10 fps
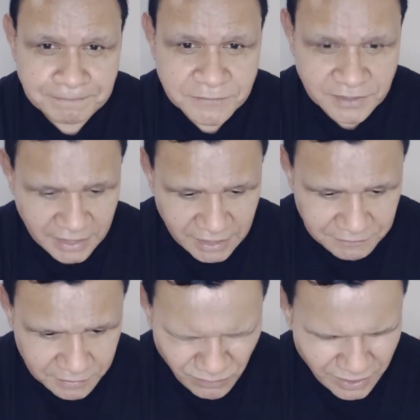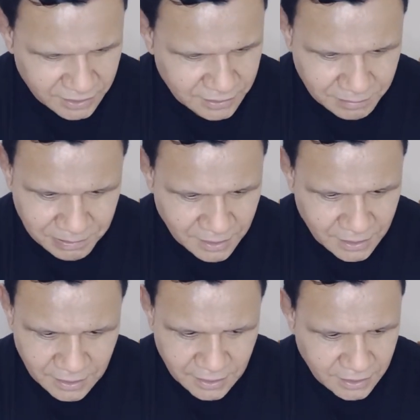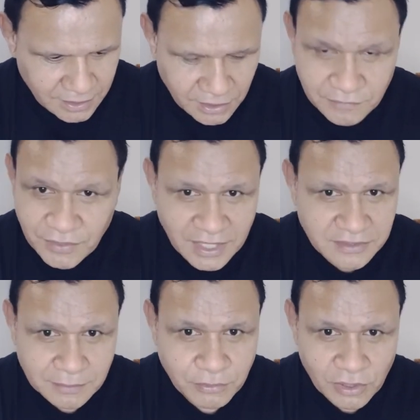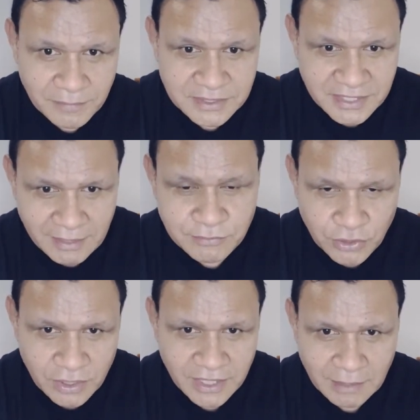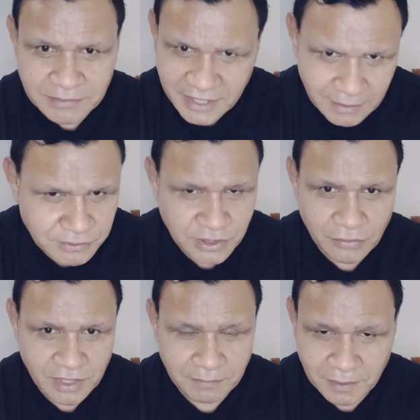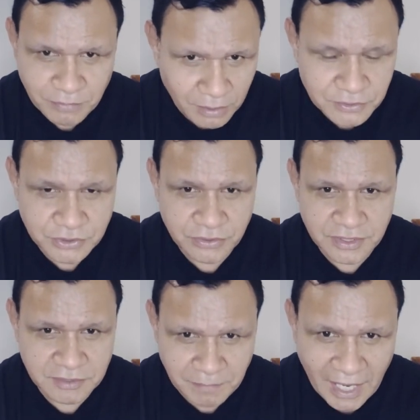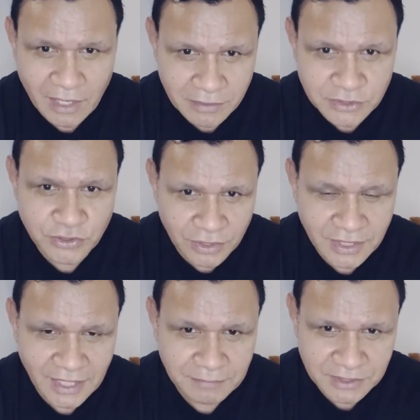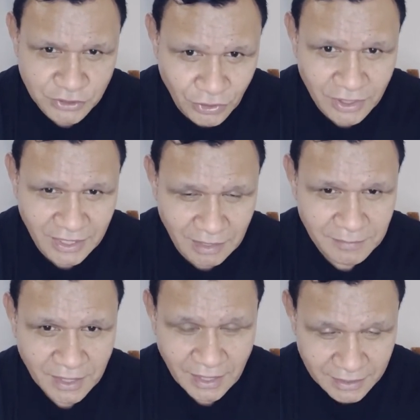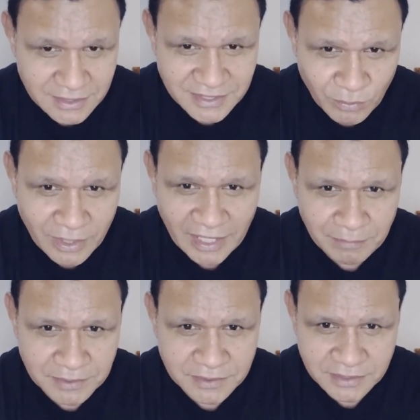So even when, you know, you've got other appointments, keep turning up, keep showing up. I promise you there's power in turning up. Just turning up and then see what happens.